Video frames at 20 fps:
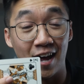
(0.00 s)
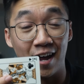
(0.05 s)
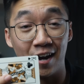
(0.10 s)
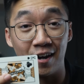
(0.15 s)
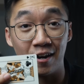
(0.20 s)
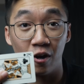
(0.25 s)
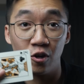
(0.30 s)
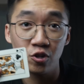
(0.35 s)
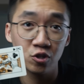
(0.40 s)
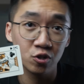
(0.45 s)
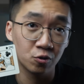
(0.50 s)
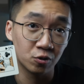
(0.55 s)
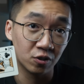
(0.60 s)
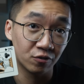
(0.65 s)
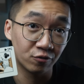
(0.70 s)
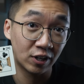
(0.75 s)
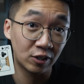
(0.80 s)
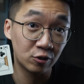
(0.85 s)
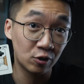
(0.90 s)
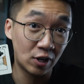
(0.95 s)
and also don't
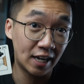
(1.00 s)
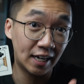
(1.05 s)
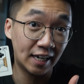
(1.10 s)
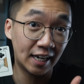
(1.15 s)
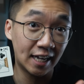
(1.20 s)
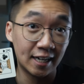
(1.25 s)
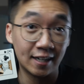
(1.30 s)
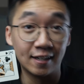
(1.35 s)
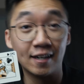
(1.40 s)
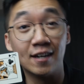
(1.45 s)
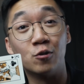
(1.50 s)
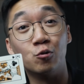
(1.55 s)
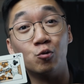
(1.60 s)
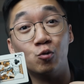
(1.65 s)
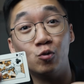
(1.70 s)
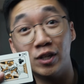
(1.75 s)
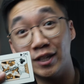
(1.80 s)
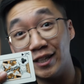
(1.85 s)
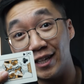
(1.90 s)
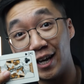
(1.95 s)
forget to hit like, it
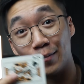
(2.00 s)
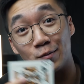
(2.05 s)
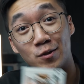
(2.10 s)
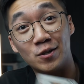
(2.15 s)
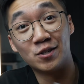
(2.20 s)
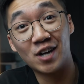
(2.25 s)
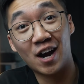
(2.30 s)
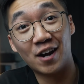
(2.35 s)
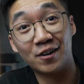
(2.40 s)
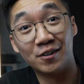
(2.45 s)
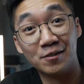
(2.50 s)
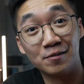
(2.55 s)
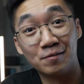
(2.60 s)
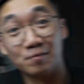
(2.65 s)
really helps the channel.